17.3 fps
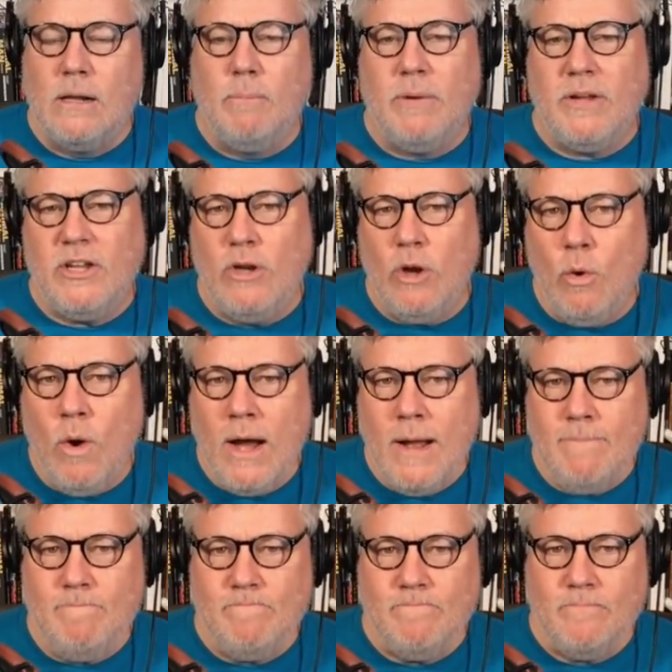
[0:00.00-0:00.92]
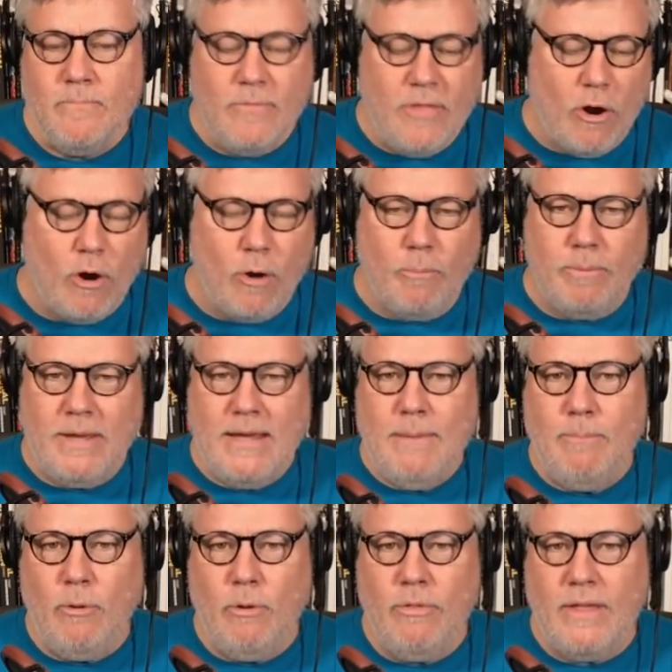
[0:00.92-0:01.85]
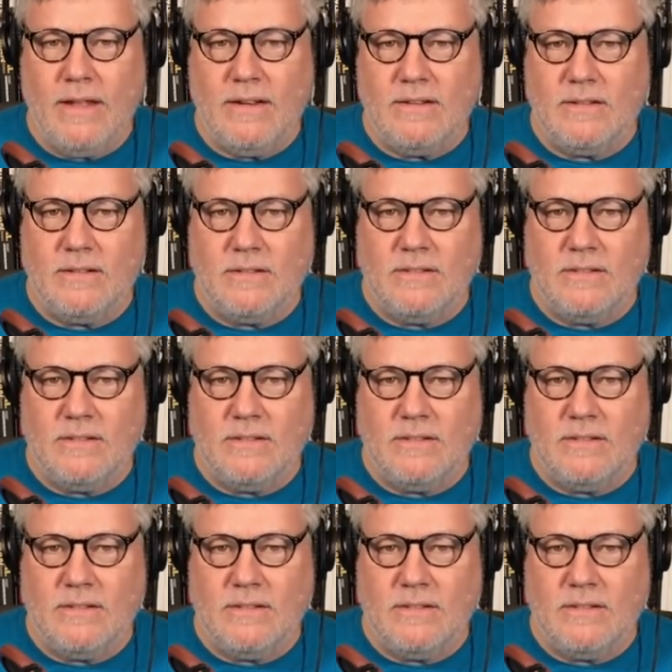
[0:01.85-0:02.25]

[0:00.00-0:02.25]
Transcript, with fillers: But you know what? There are people that